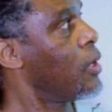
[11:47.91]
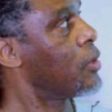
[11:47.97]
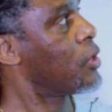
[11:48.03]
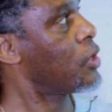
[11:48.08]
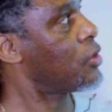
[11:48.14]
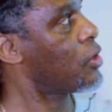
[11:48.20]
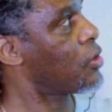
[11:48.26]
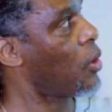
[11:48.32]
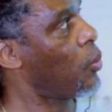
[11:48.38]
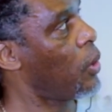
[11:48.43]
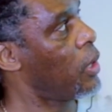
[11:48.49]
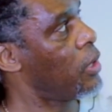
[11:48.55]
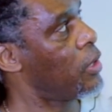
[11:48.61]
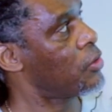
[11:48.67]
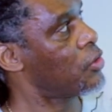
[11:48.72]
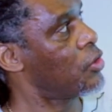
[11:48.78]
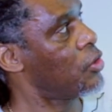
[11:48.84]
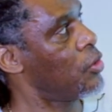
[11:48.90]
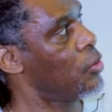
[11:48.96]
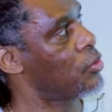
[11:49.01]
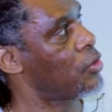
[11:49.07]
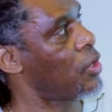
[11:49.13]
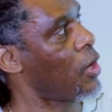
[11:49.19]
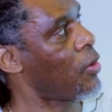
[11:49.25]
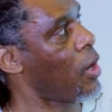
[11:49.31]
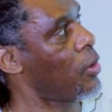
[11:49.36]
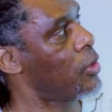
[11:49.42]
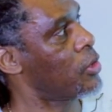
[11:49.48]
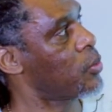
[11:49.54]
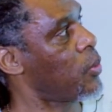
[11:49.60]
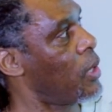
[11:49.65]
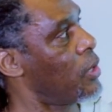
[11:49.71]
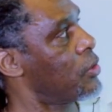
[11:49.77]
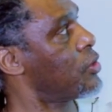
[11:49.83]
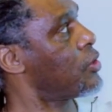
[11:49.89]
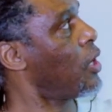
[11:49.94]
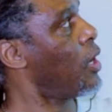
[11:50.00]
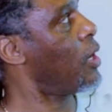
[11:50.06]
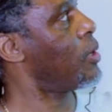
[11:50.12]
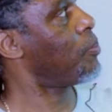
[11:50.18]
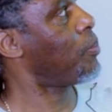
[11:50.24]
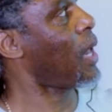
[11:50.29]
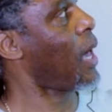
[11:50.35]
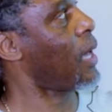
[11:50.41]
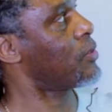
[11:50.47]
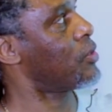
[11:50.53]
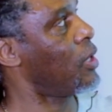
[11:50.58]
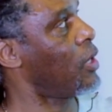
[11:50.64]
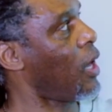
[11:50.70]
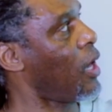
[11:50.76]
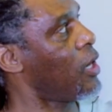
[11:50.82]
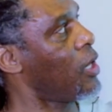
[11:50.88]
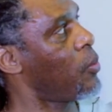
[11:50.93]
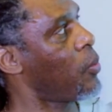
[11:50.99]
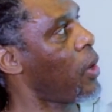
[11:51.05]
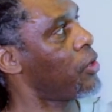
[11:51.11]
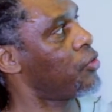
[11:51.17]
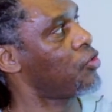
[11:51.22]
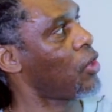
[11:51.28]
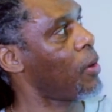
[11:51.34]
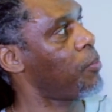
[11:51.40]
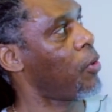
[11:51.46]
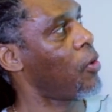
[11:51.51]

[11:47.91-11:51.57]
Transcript: This is a willingness to use their own as well as certain blacks in any way, shape,